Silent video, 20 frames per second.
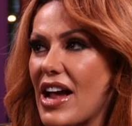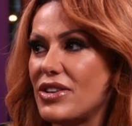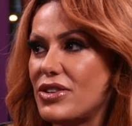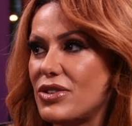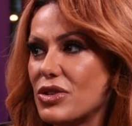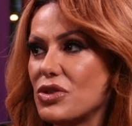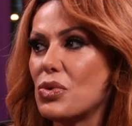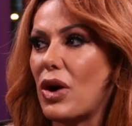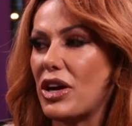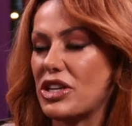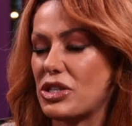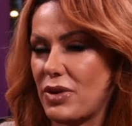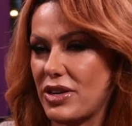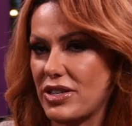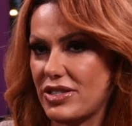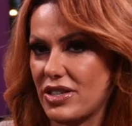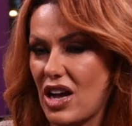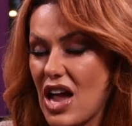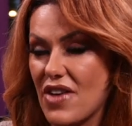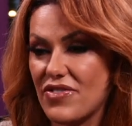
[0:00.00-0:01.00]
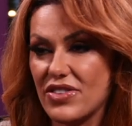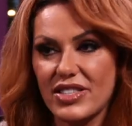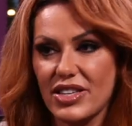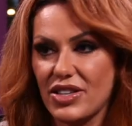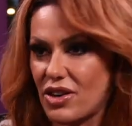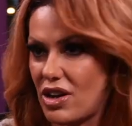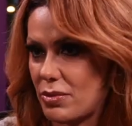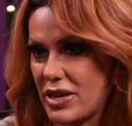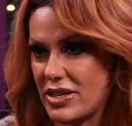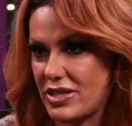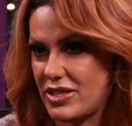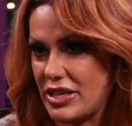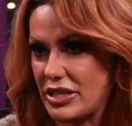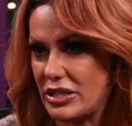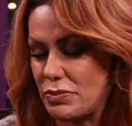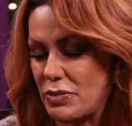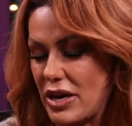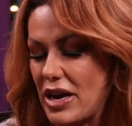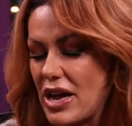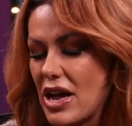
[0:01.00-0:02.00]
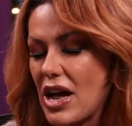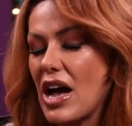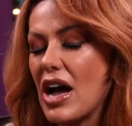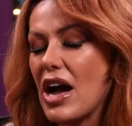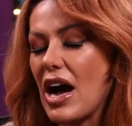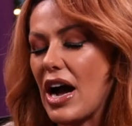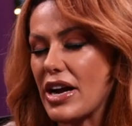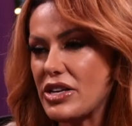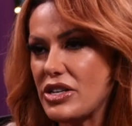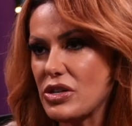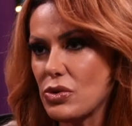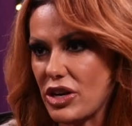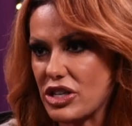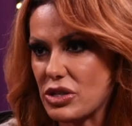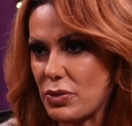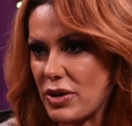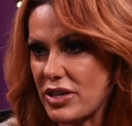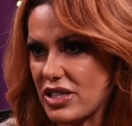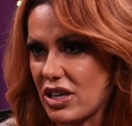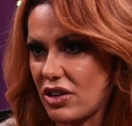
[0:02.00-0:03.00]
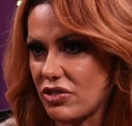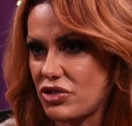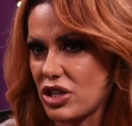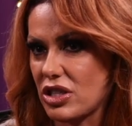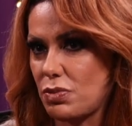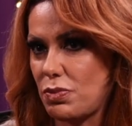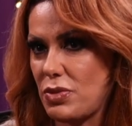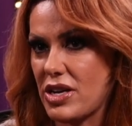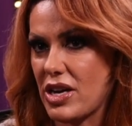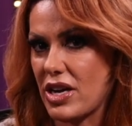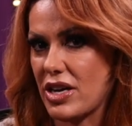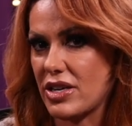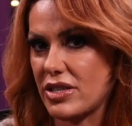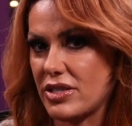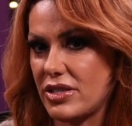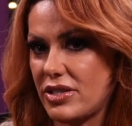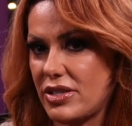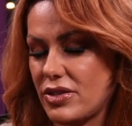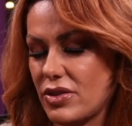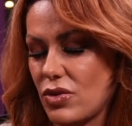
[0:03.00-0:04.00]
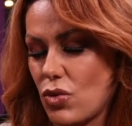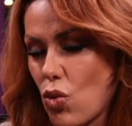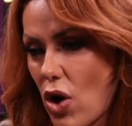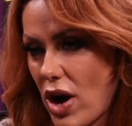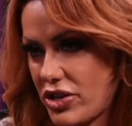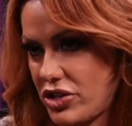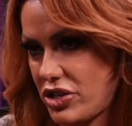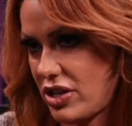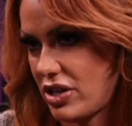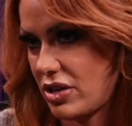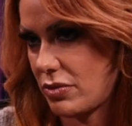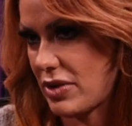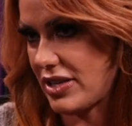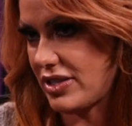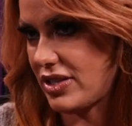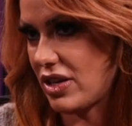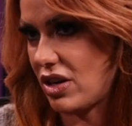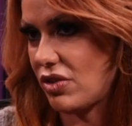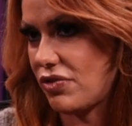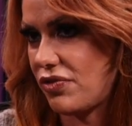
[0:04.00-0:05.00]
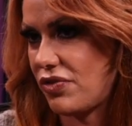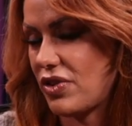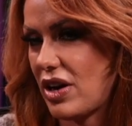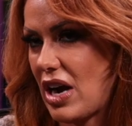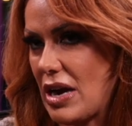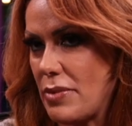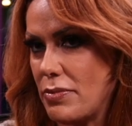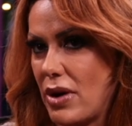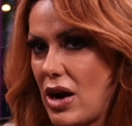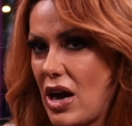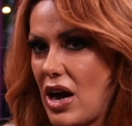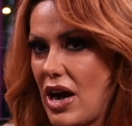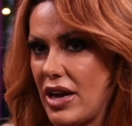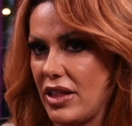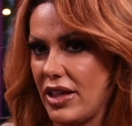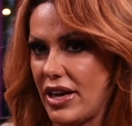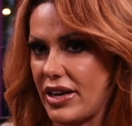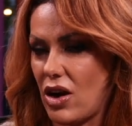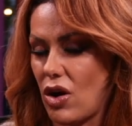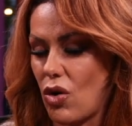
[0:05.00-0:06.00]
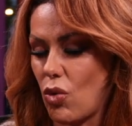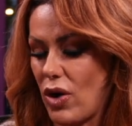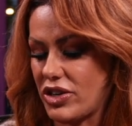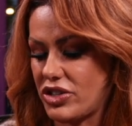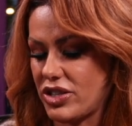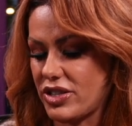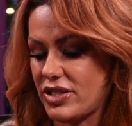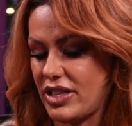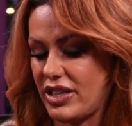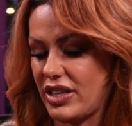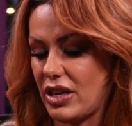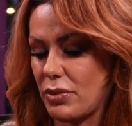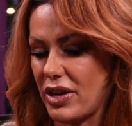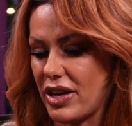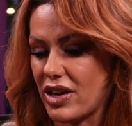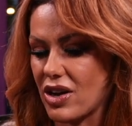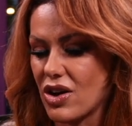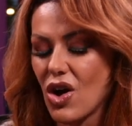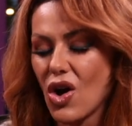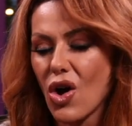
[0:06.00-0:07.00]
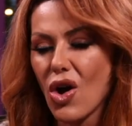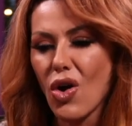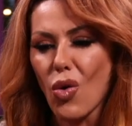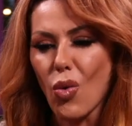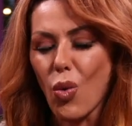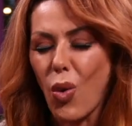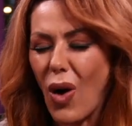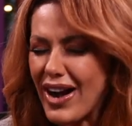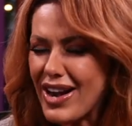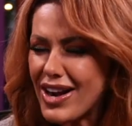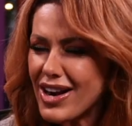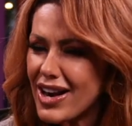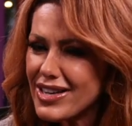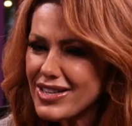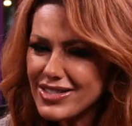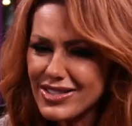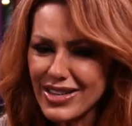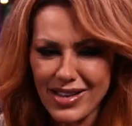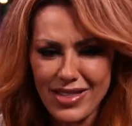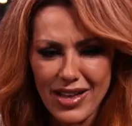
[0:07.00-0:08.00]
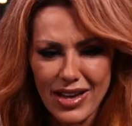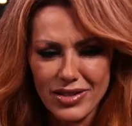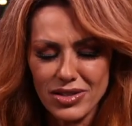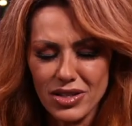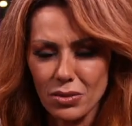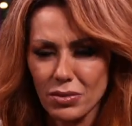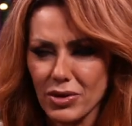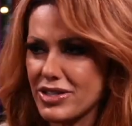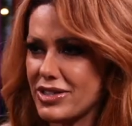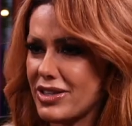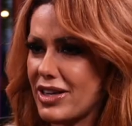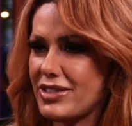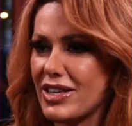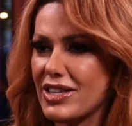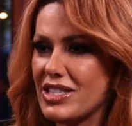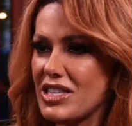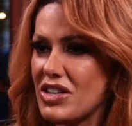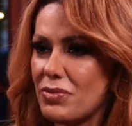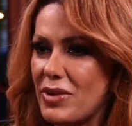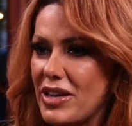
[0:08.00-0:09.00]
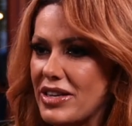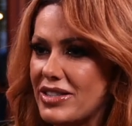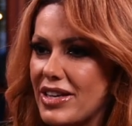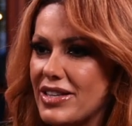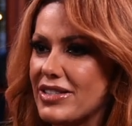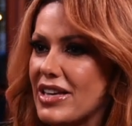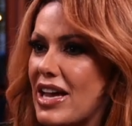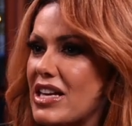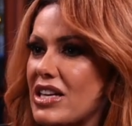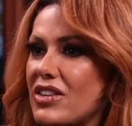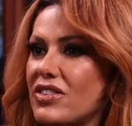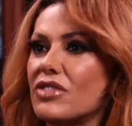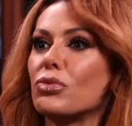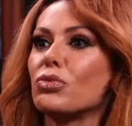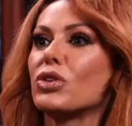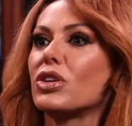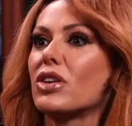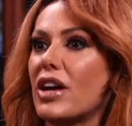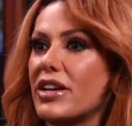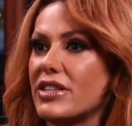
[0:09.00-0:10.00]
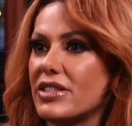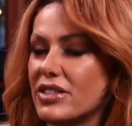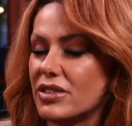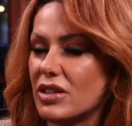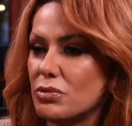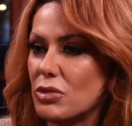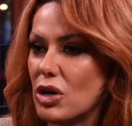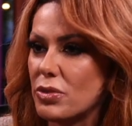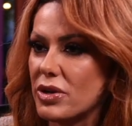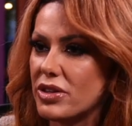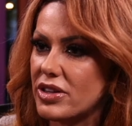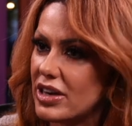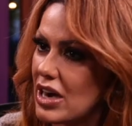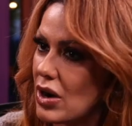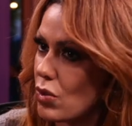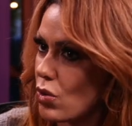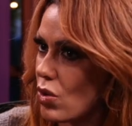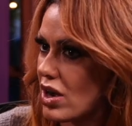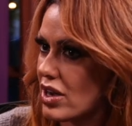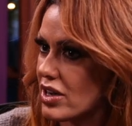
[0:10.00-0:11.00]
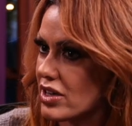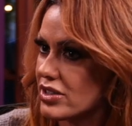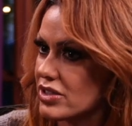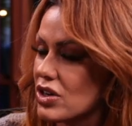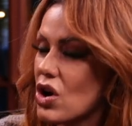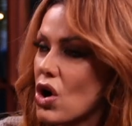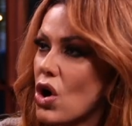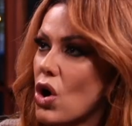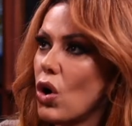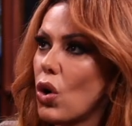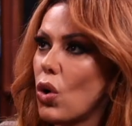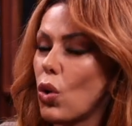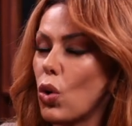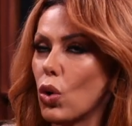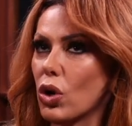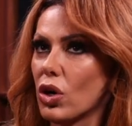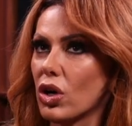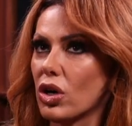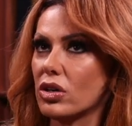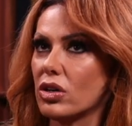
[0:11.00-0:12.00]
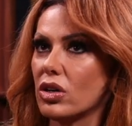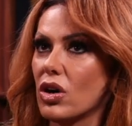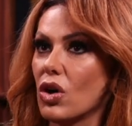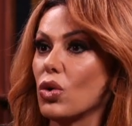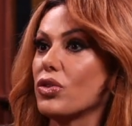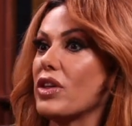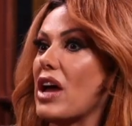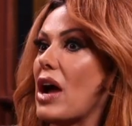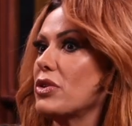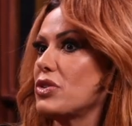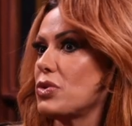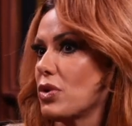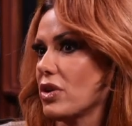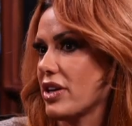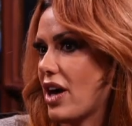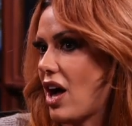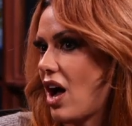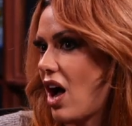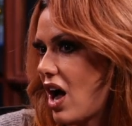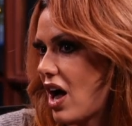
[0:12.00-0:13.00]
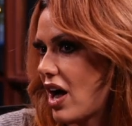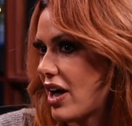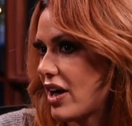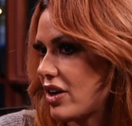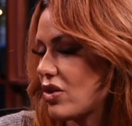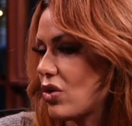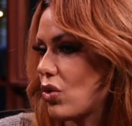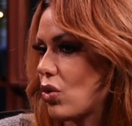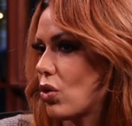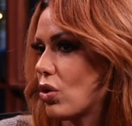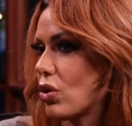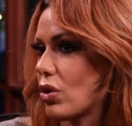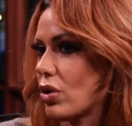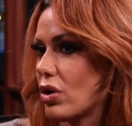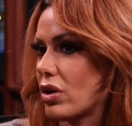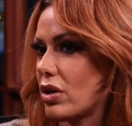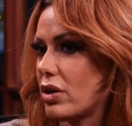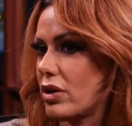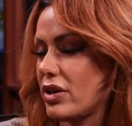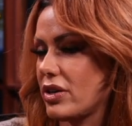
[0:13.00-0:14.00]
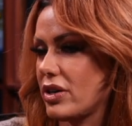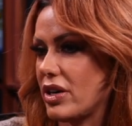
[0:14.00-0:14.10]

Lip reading: do watch myself. I haven't seen all my scenes, but I do watch myself just because watching myself, I'll watch a scene and be like, why did I say that so much? That doesn't even make sense. I didn't even realize in the moment that I was, or that was really hot, or,